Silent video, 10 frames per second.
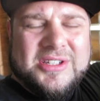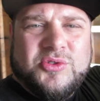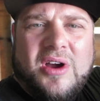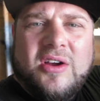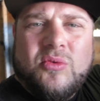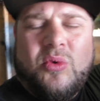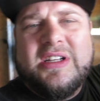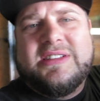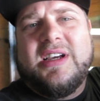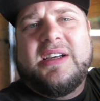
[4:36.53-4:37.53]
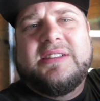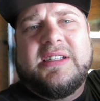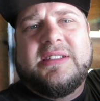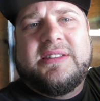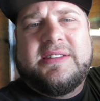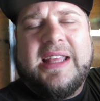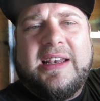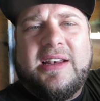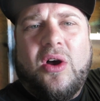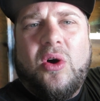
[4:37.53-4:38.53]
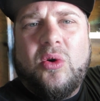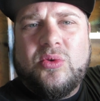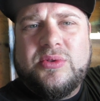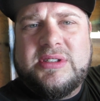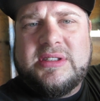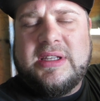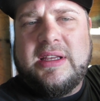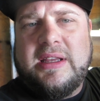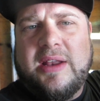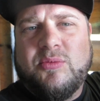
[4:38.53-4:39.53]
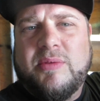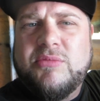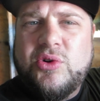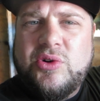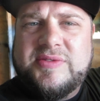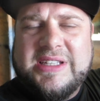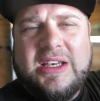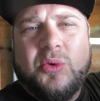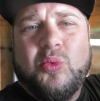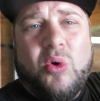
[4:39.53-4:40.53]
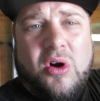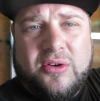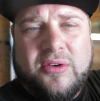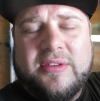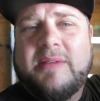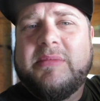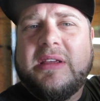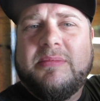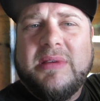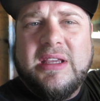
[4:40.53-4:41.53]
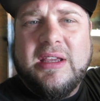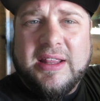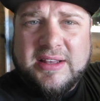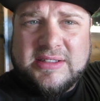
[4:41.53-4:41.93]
the dryer, what it does is that it holds and removes any water that may be in the